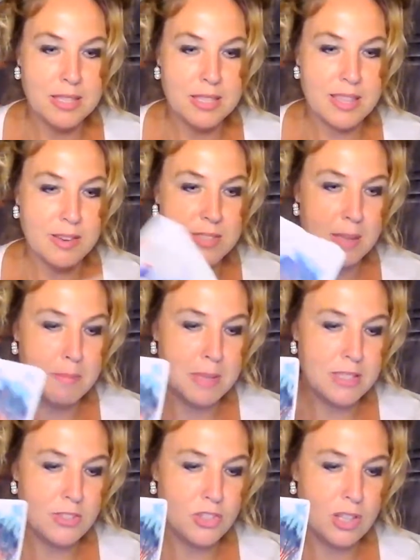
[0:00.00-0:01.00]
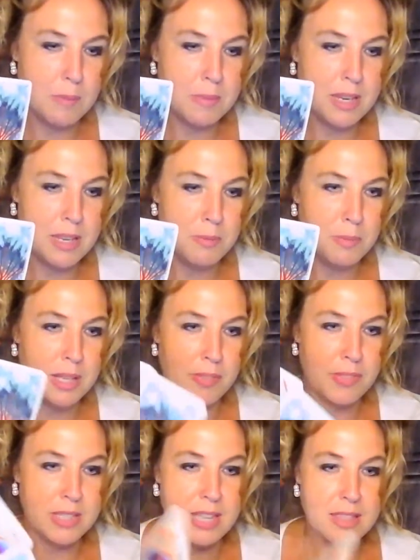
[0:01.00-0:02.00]
There's that message coming in. We
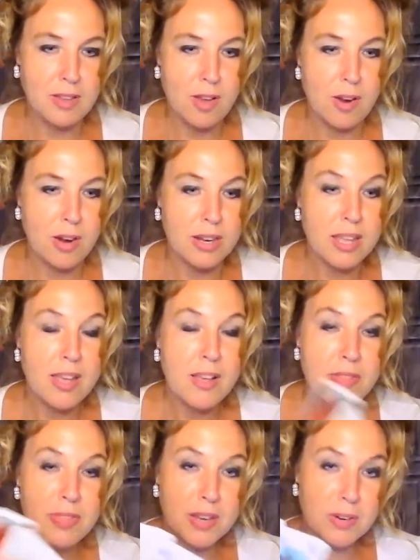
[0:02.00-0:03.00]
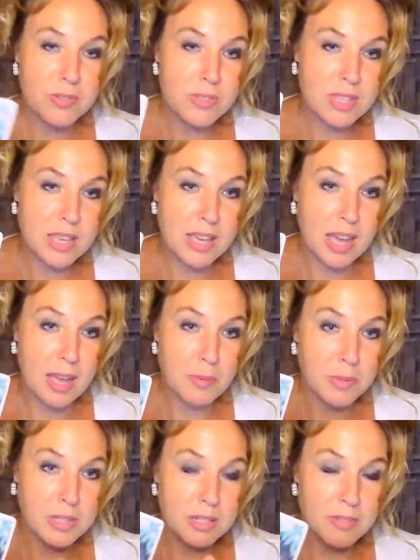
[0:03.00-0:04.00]
got the Death card. There's the, I
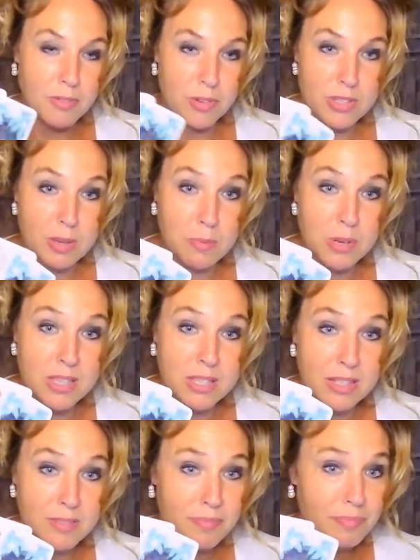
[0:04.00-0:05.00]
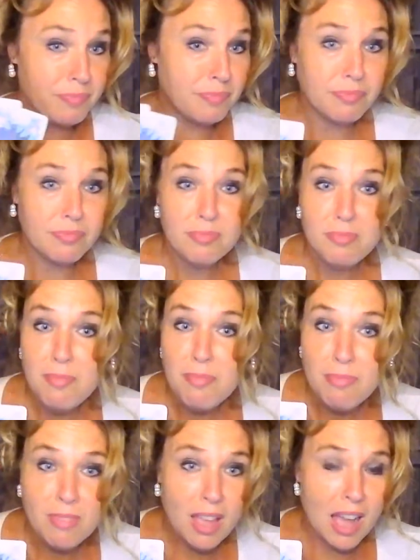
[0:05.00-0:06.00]
would, for some reason,
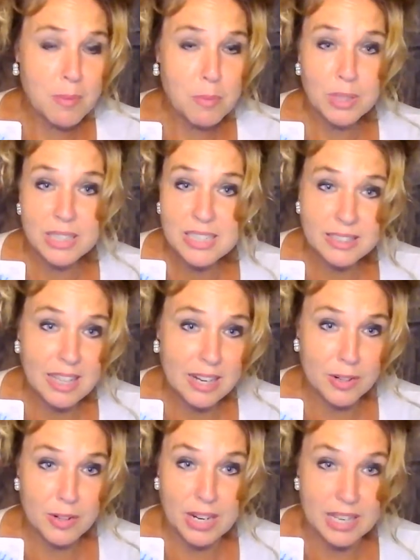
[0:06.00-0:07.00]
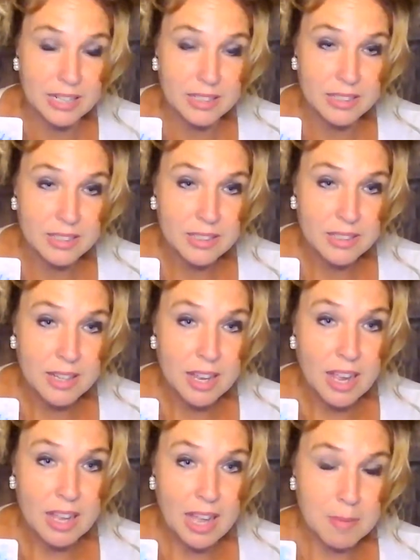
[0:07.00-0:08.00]
I'm willing to let her in.
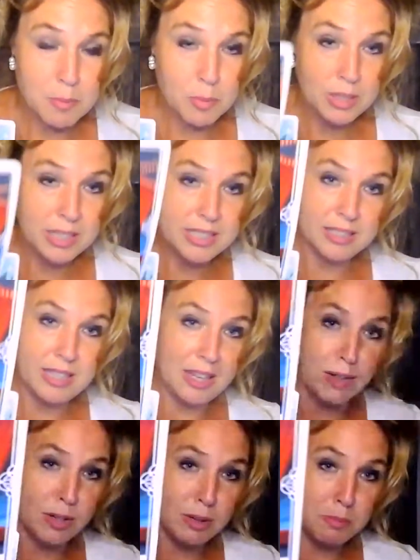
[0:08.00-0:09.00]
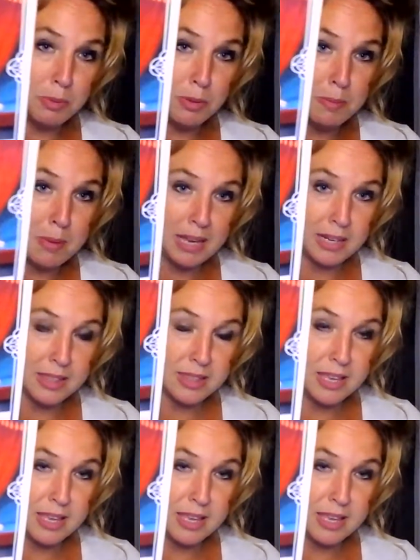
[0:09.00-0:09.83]
I'm willing to let her pull back the